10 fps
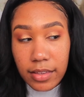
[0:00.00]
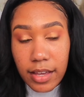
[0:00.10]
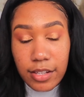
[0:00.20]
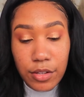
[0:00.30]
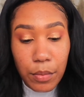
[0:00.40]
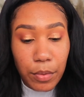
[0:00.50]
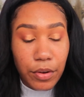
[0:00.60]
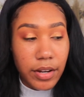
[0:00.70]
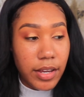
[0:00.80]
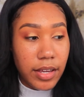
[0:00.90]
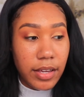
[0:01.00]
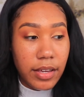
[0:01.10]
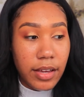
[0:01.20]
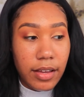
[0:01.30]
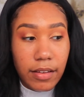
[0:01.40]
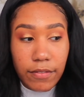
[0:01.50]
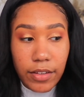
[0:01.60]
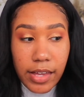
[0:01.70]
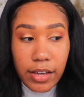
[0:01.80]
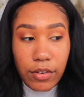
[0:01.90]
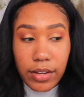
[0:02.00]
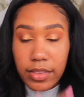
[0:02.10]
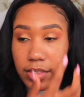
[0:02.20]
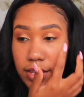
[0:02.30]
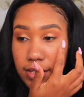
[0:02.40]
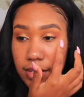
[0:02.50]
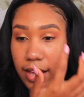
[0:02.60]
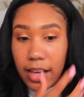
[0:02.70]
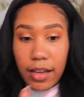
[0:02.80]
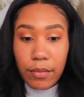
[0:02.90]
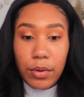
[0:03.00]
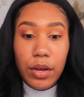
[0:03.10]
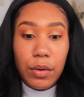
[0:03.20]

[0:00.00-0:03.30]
That's so pretty. I feel like on this side